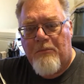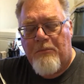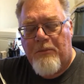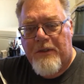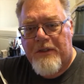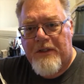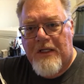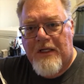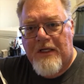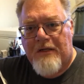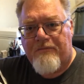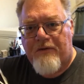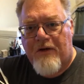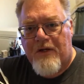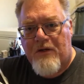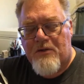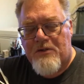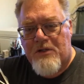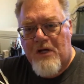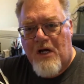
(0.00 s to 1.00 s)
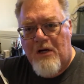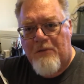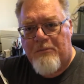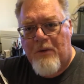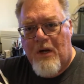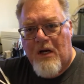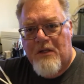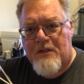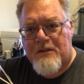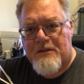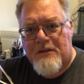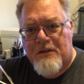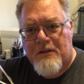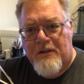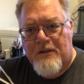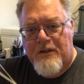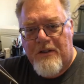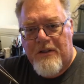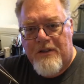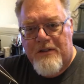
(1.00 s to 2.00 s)
But then if I use OtterBox,
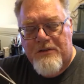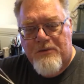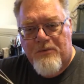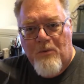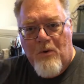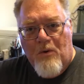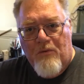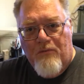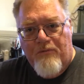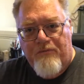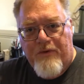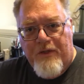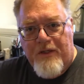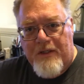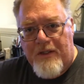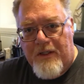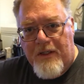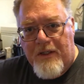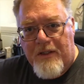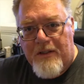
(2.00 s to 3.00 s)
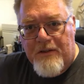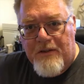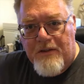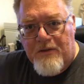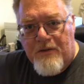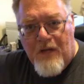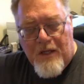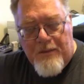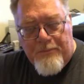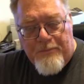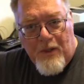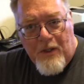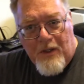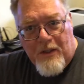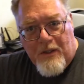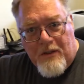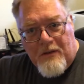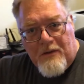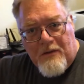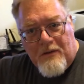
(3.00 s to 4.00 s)
this won't fit in the
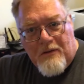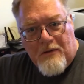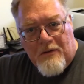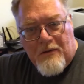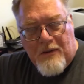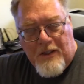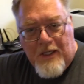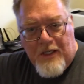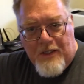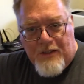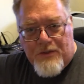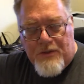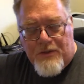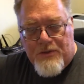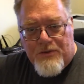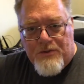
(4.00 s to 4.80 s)
tripod connection.